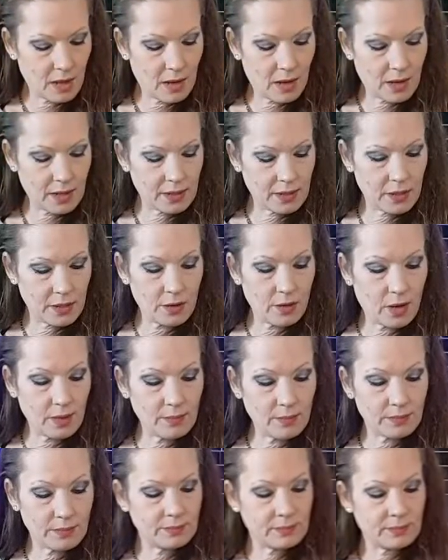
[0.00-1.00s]
I know,
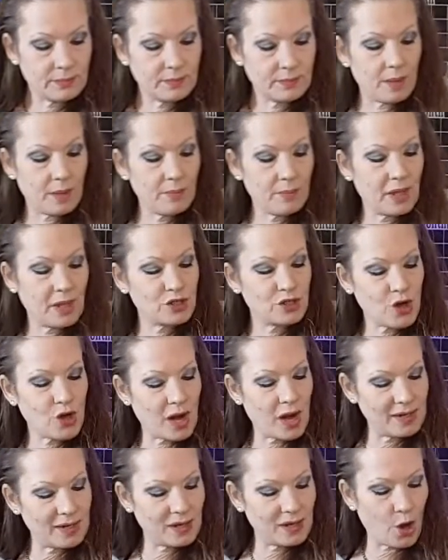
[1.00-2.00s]
I'm like
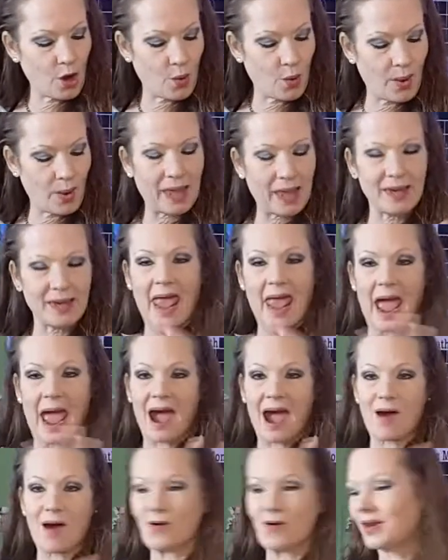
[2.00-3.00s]
trying to go in and
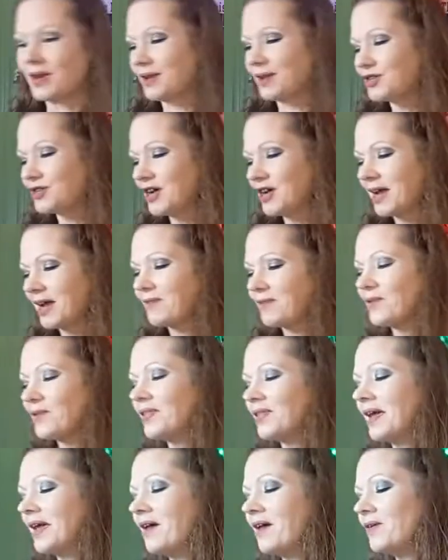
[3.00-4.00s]
out and check
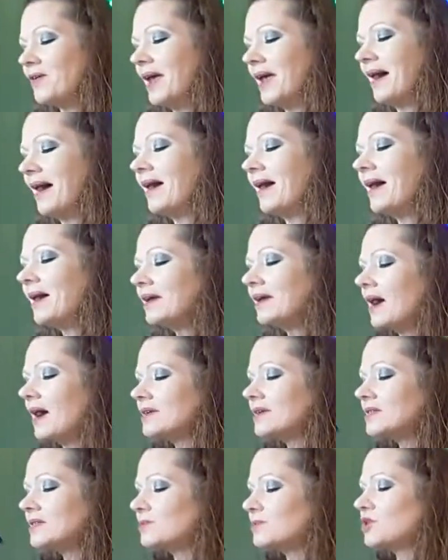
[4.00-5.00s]
everything out. Yeah,
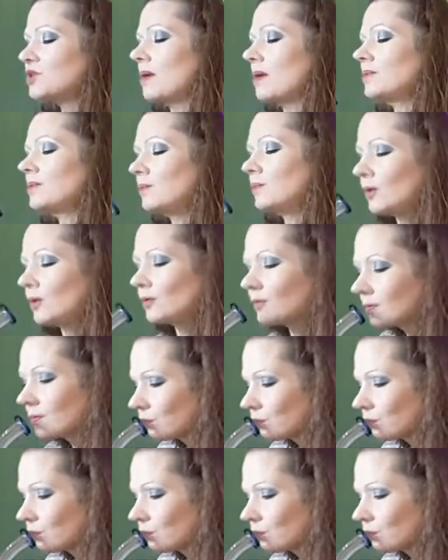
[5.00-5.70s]
I subscribe to both